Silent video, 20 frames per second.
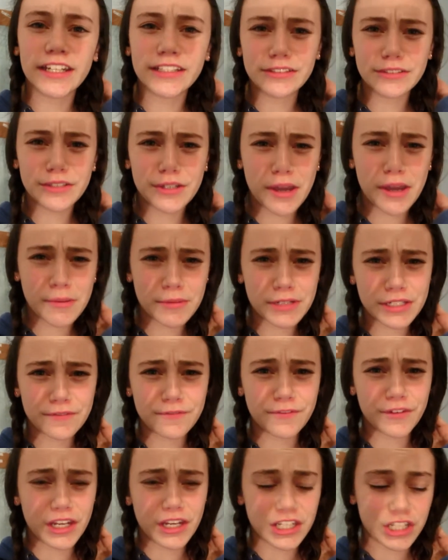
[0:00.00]
I don't know how much
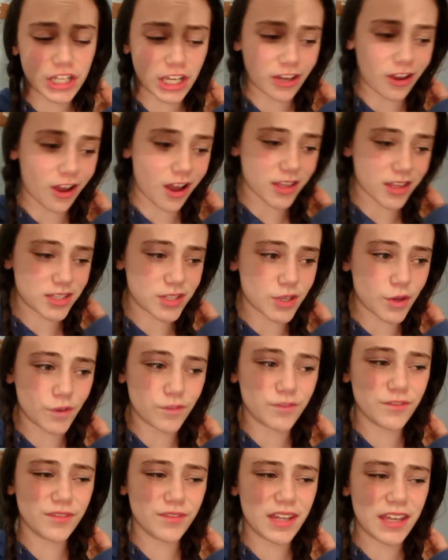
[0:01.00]
footage I got, so
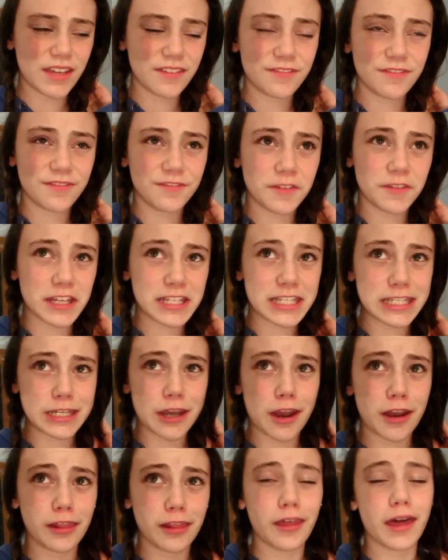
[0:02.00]
if, if it's
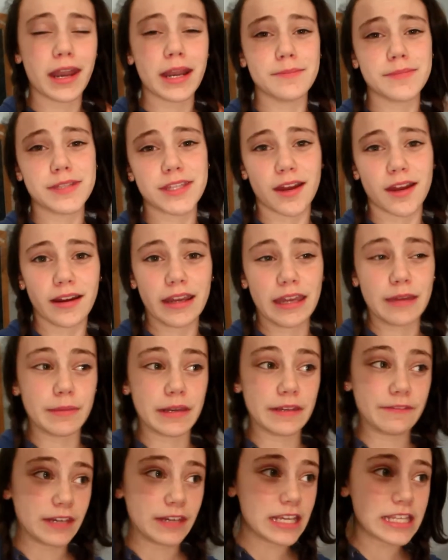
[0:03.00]
not a lot, I'm sorry.
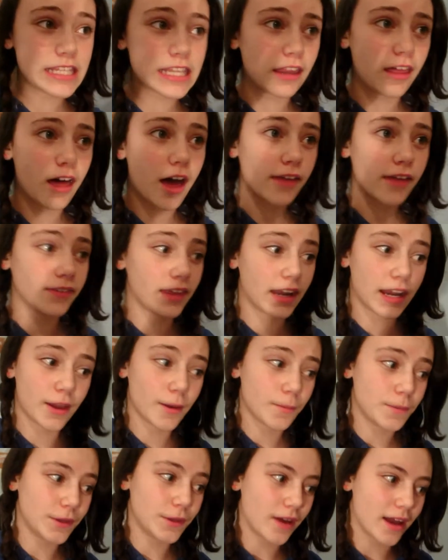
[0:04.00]
But if it is a lot, then I
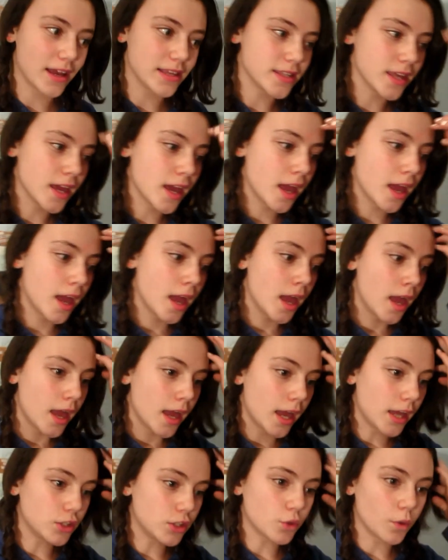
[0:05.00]
hope you guys
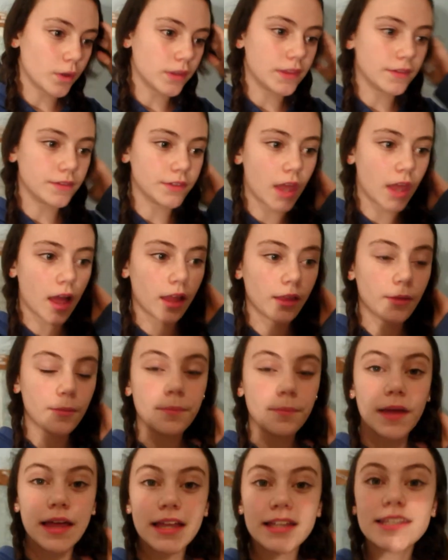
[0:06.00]
enjoyed the vlog.
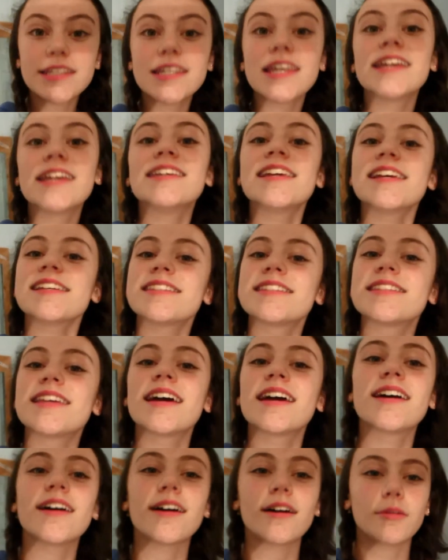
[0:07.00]
But yes,
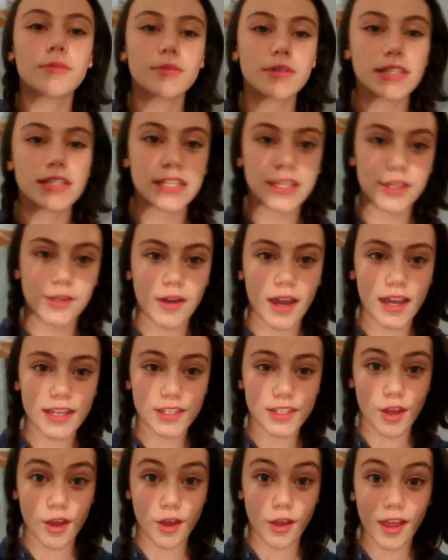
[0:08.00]
I will see you
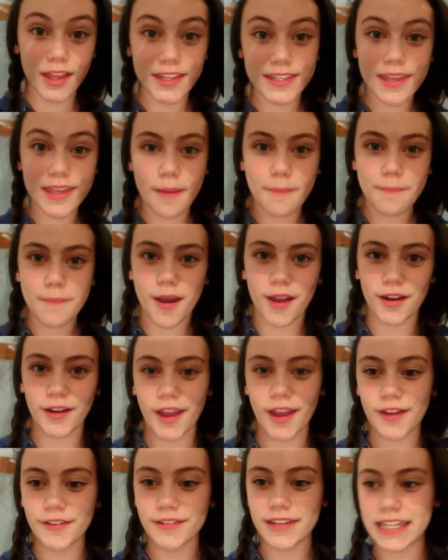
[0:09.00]
guys all
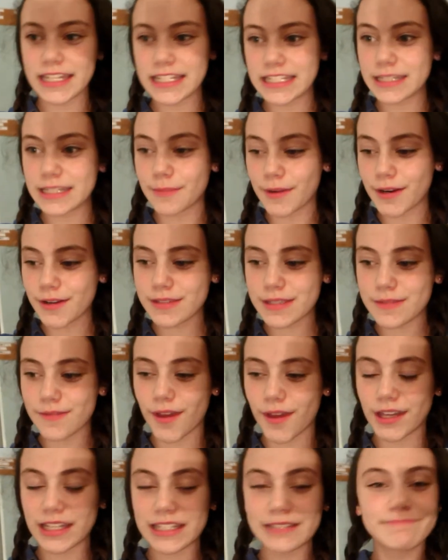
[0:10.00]
tomorrow in tomorrow's
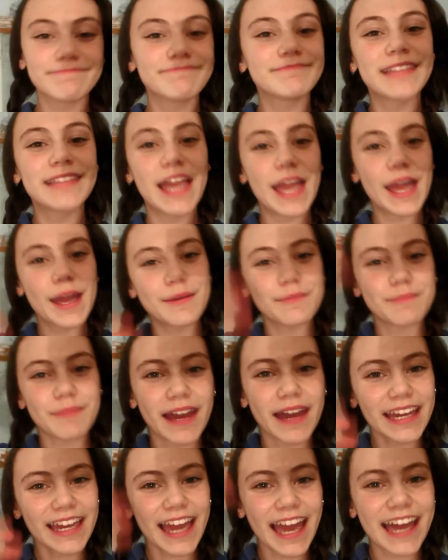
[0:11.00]
vlog.
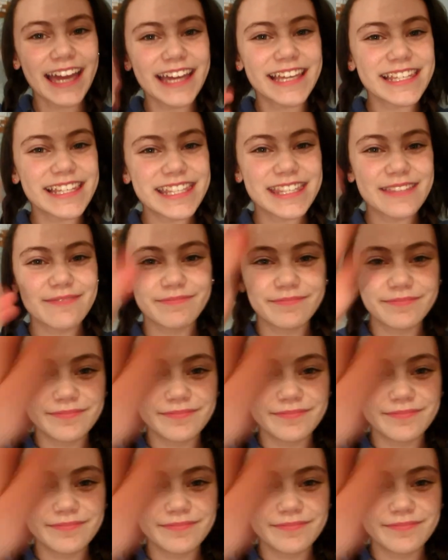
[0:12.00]
Bye guys!